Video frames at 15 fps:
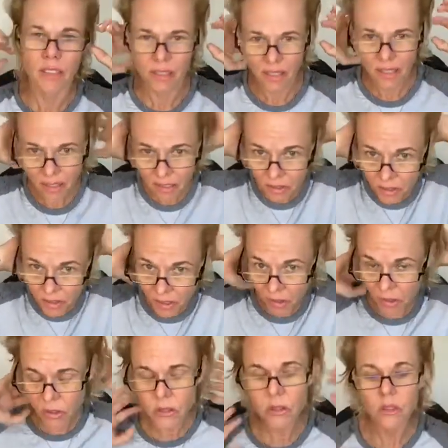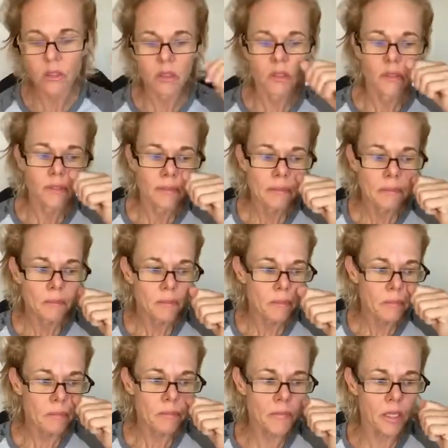I got good hair.
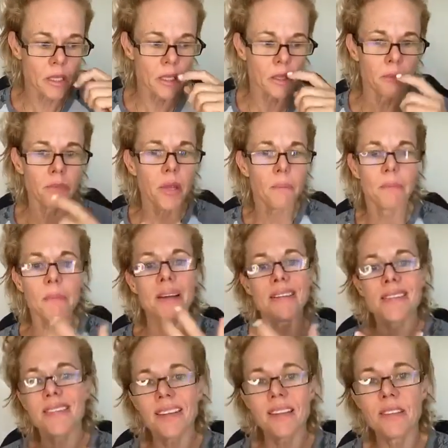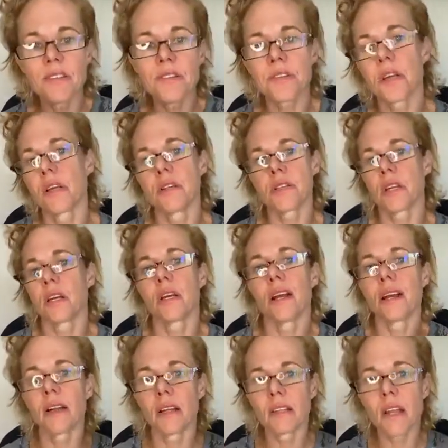But my skin's changing.
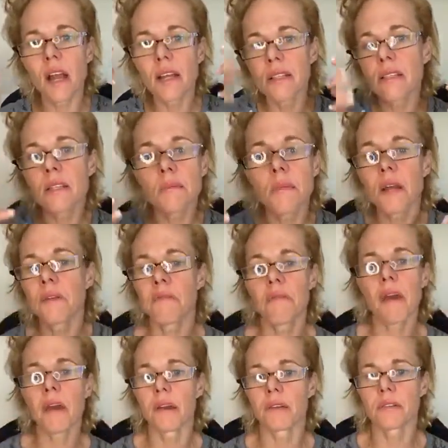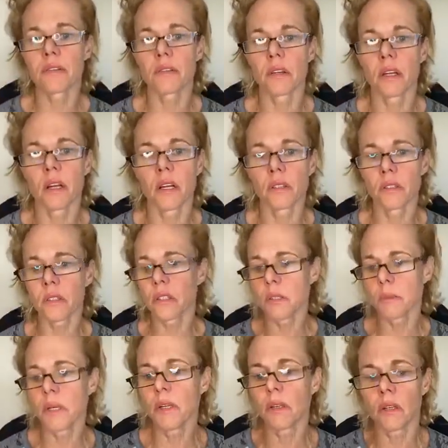Lines in my face, and I look in
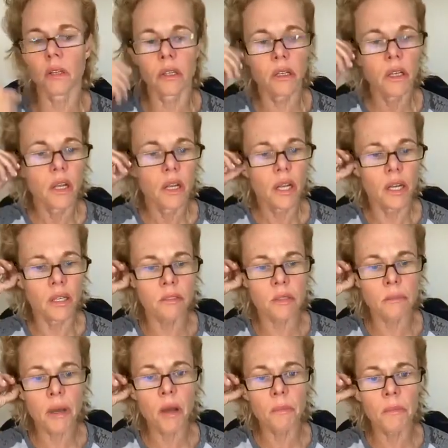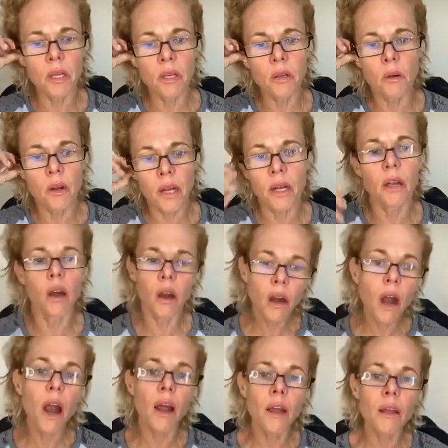the mirror and it's about me going, all
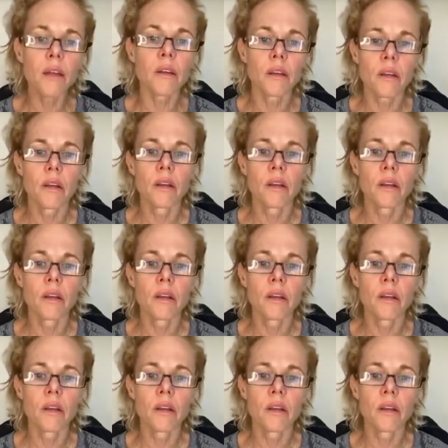right.